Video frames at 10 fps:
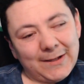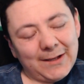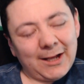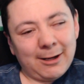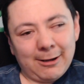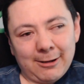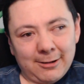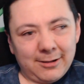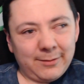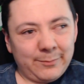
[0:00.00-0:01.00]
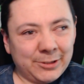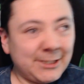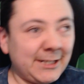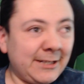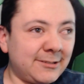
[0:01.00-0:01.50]

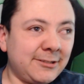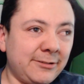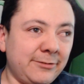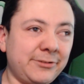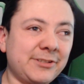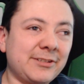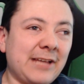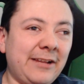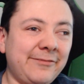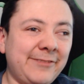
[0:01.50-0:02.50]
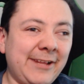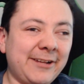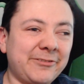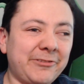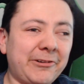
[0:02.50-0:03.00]
ability to just kind of
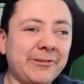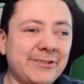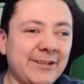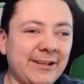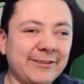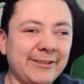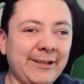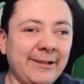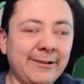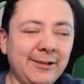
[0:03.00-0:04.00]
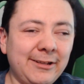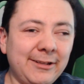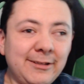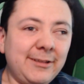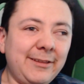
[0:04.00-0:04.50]
take charge, take lead
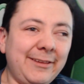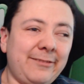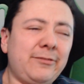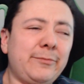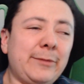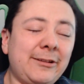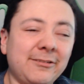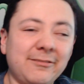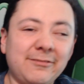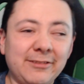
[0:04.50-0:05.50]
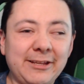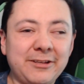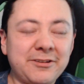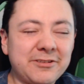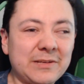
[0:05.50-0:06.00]
in romantic
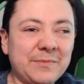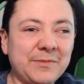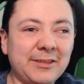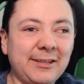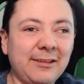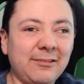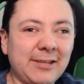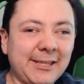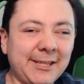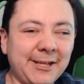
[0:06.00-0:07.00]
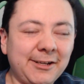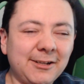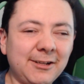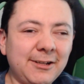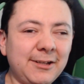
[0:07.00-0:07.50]
relationships and things like that.
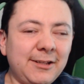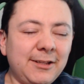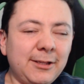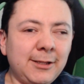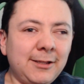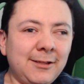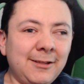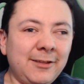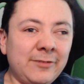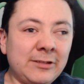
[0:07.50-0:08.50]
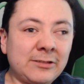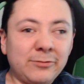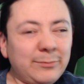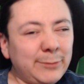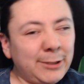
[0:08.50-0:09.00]
If it's a
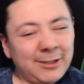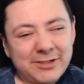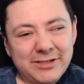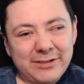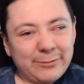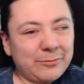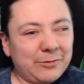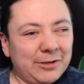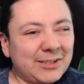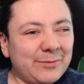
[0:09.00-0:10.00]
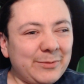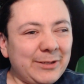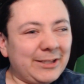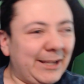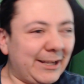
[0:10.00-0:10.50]
woman, she would want to
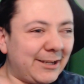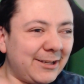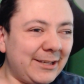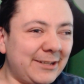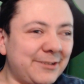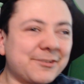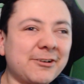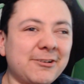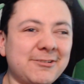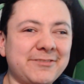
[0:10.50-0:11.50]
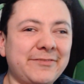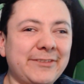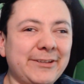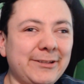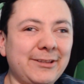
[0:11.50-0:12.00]
be, like, in charge of
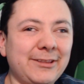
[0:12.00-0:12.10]
the